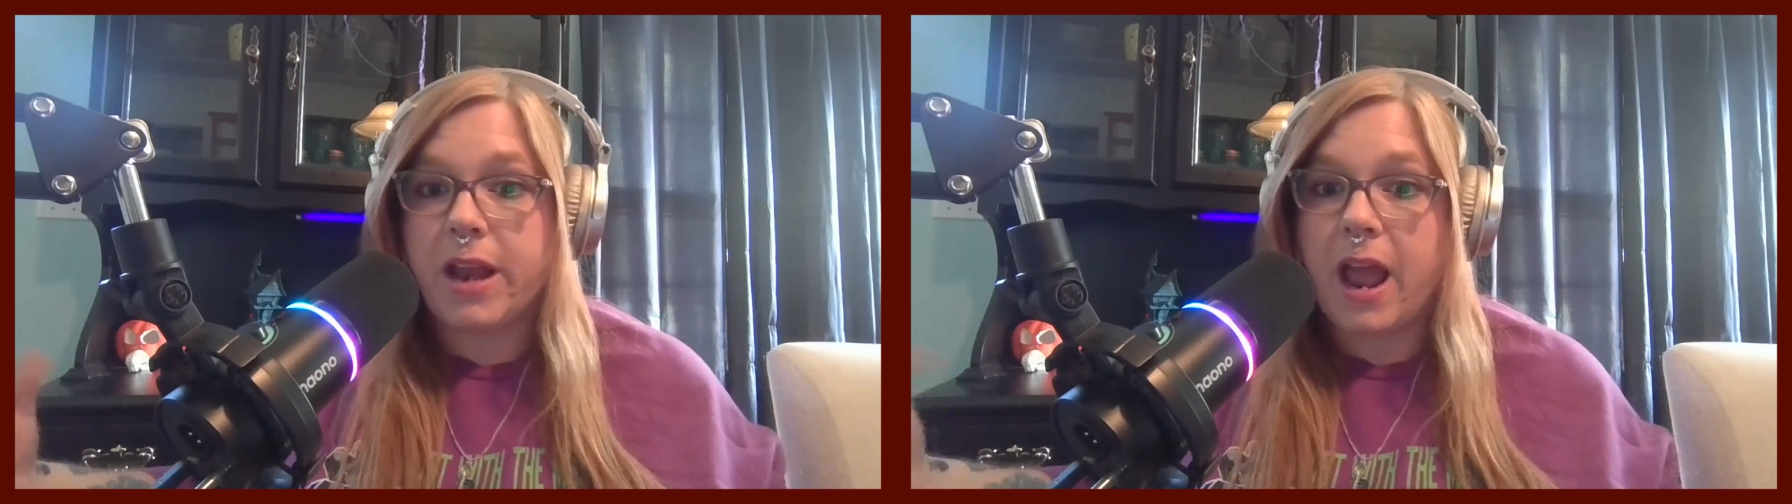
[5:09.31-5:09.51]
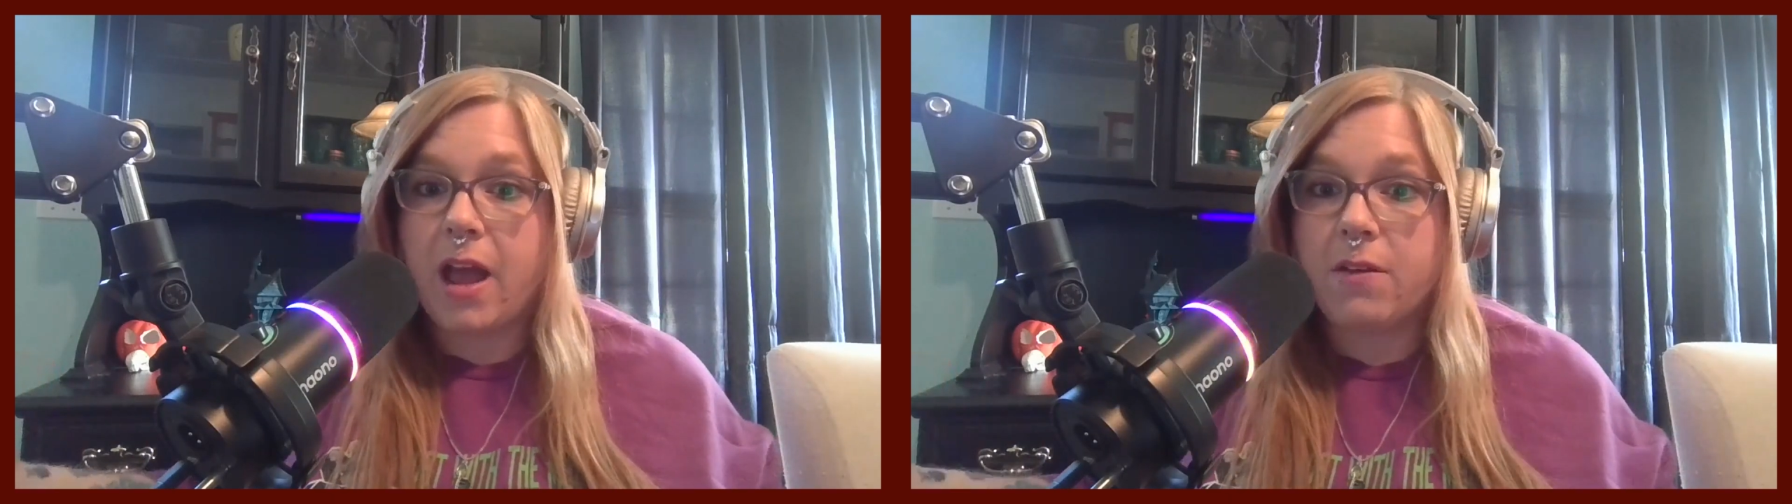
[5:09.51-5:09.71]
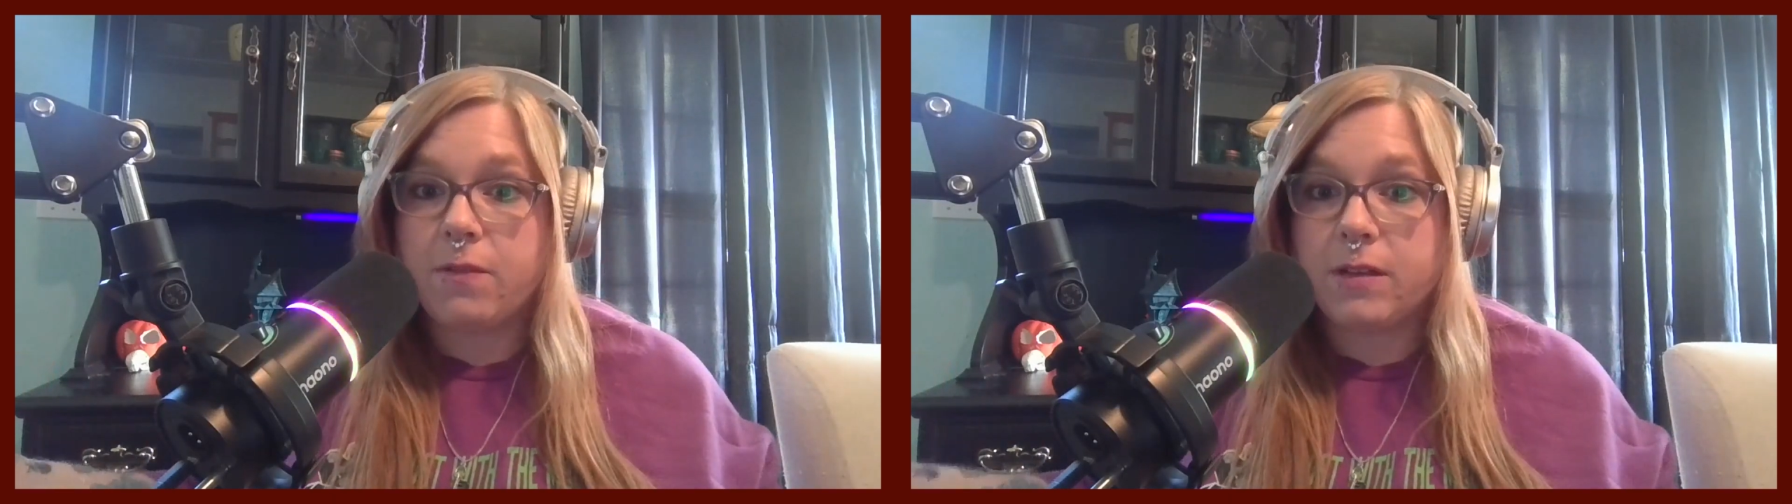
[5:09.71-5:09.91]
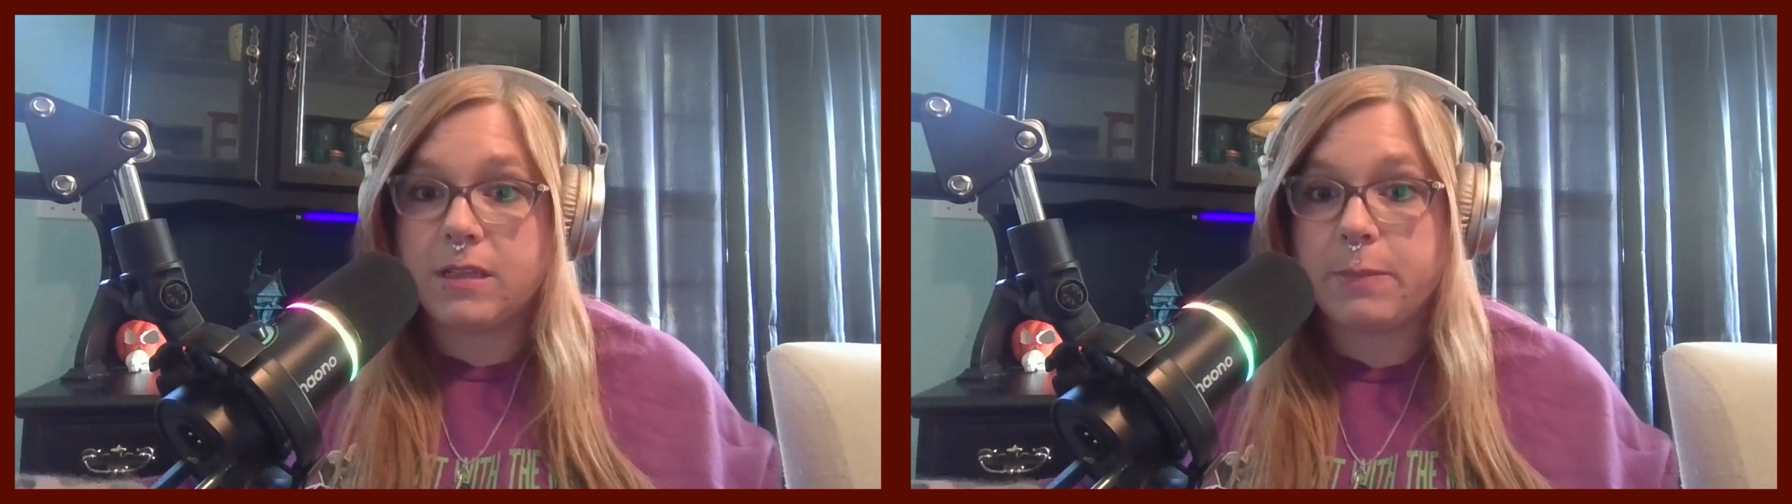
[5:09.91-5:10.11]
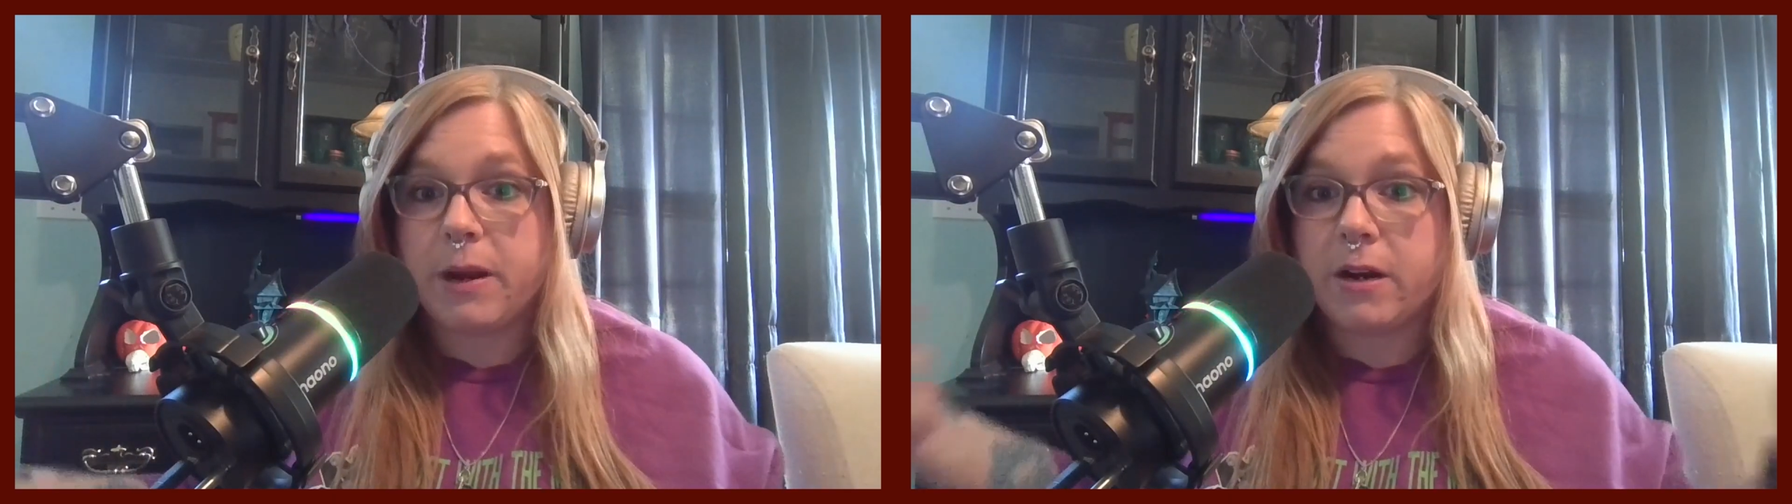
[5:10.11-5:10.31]
have a
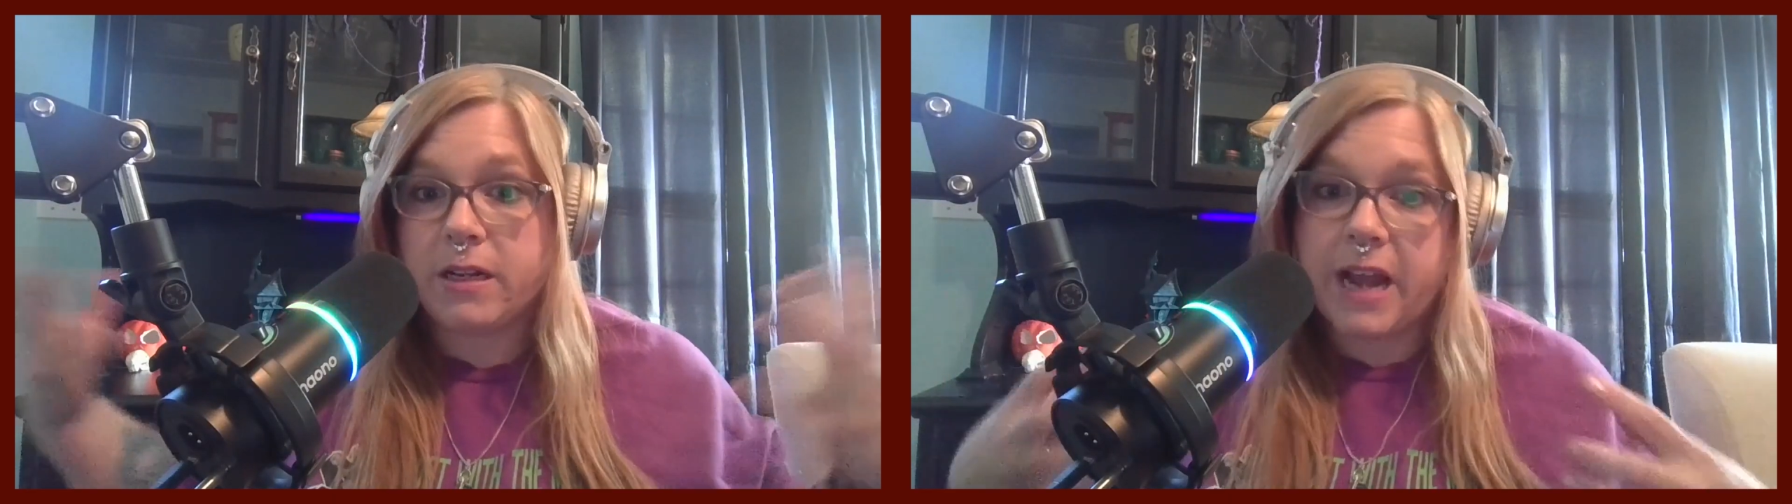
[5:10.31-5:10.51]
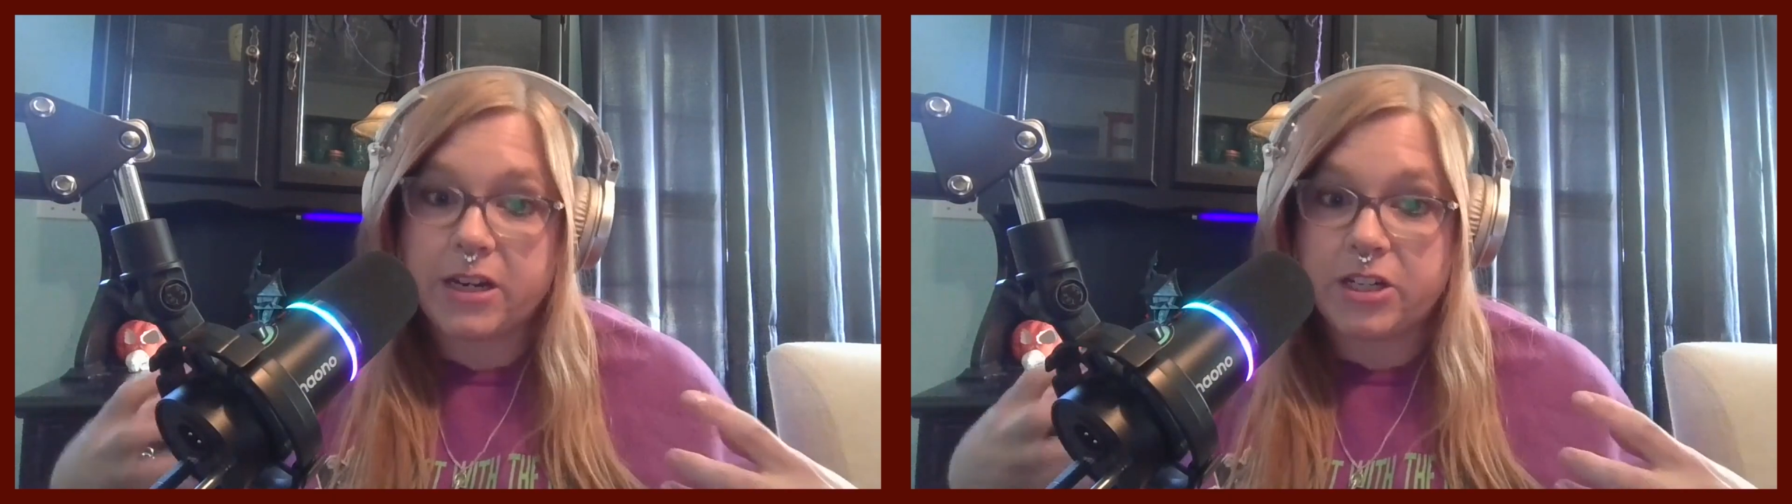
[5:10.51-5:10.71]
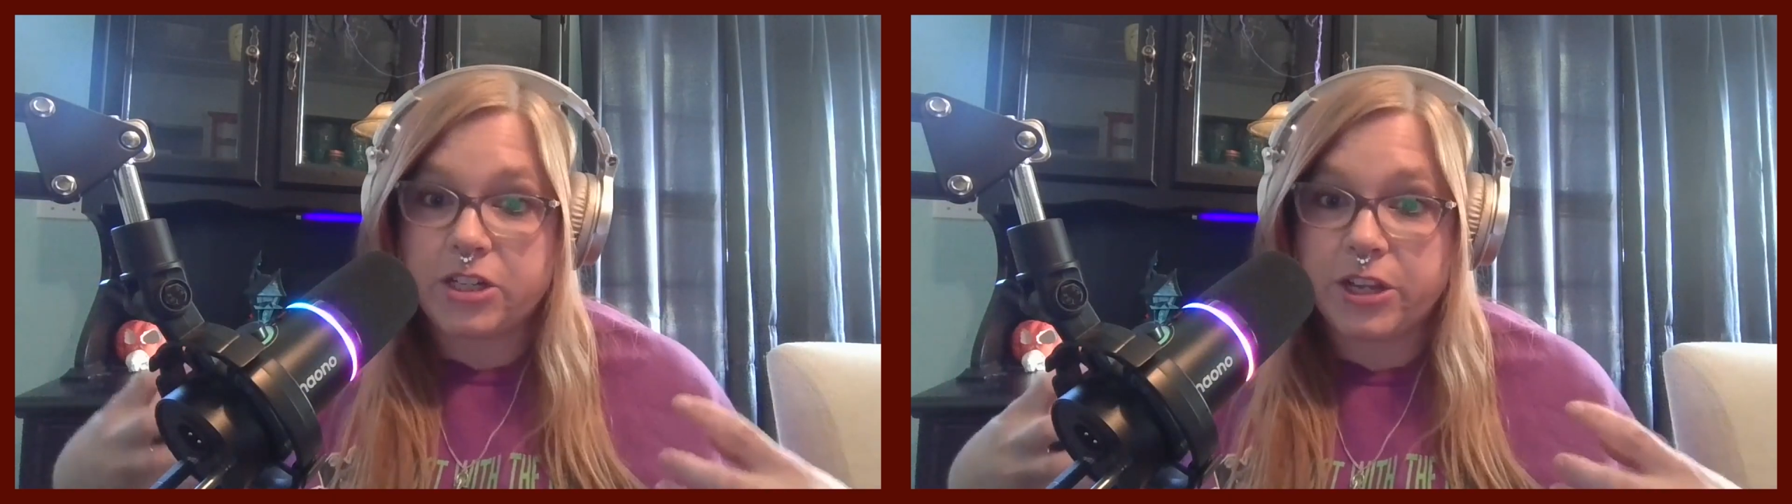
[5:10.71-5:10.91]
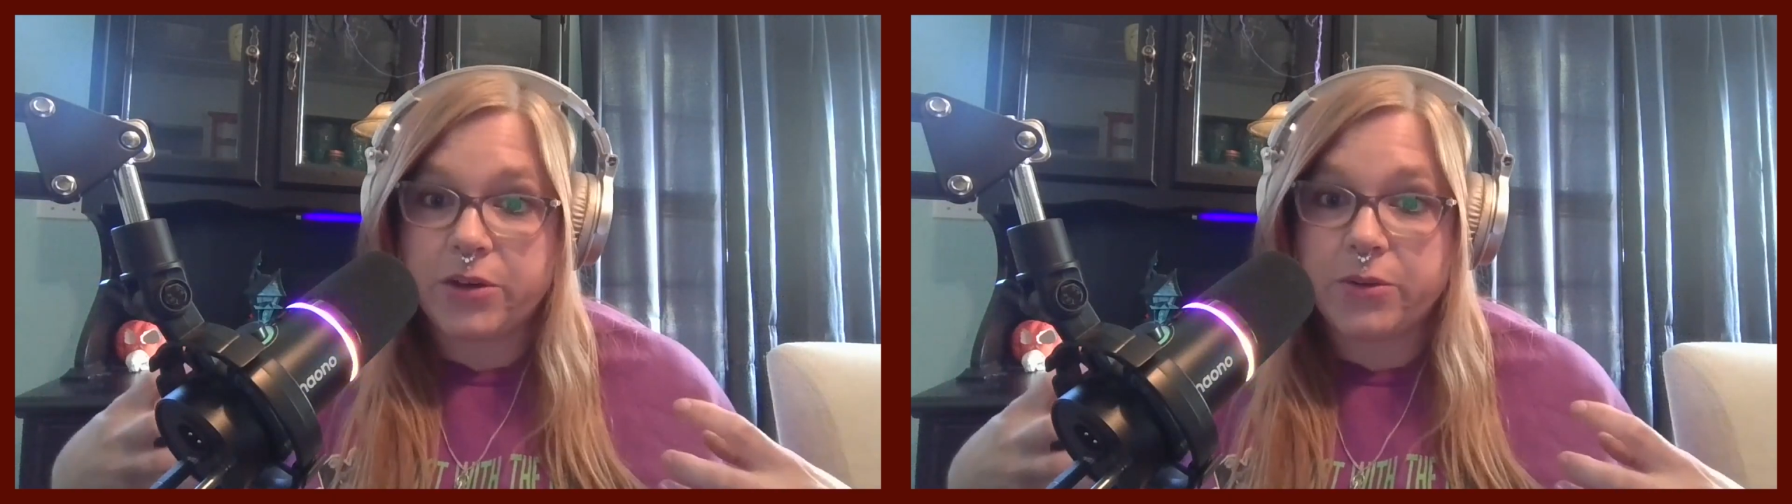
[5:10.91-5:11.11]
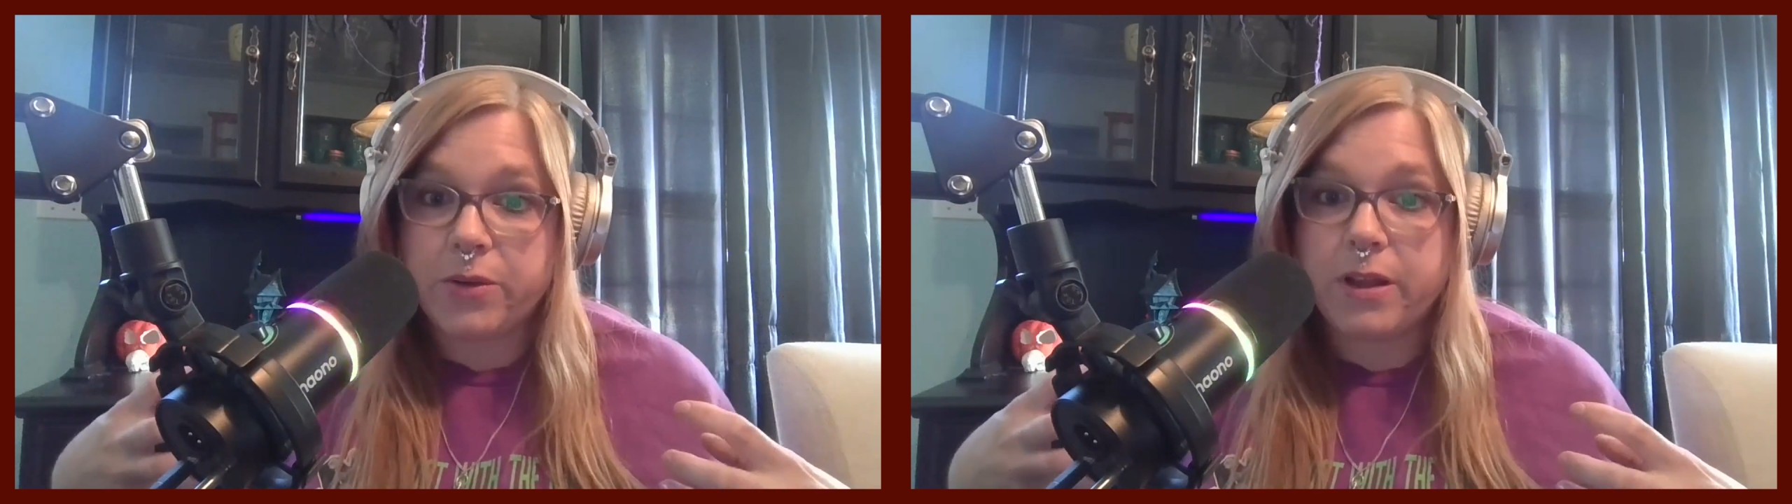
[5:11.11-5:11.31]
spirit attached to you.